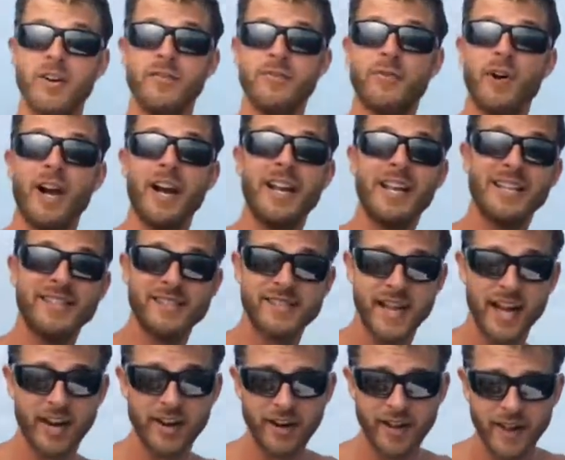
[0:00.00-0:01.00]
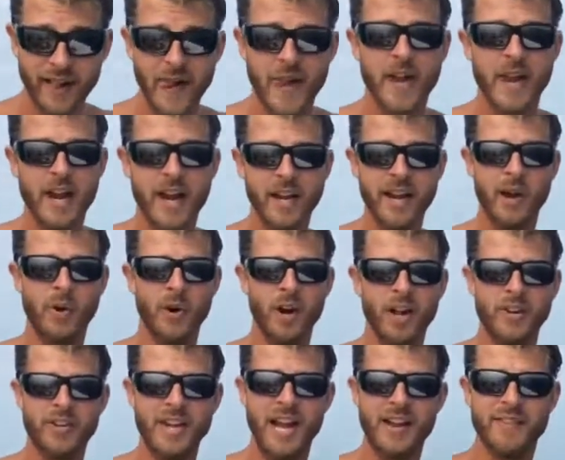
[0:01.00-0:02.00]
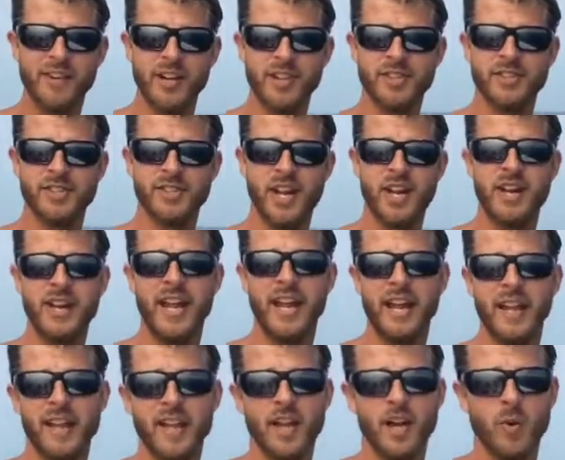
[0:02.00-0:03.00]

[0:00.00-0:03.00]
Friday and Saturday, and now we're out diving on Sunday.